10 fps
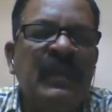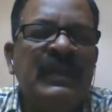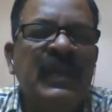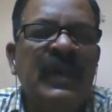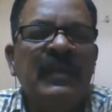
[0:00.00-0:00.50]

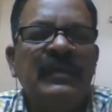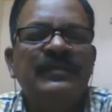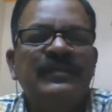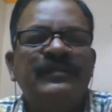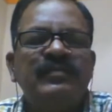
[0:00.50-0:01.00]
then
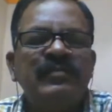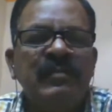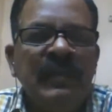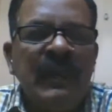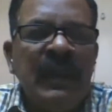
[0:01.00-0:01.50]

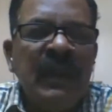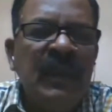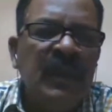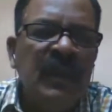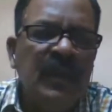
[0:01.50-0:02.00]

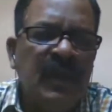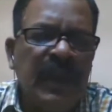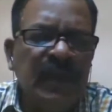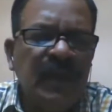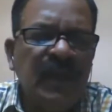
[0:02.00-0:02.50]

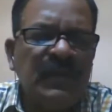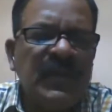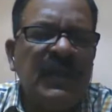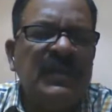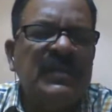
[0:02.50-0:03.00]
another question
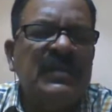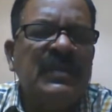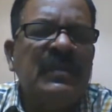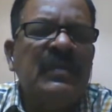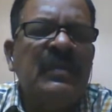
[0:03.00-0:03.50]
is uh,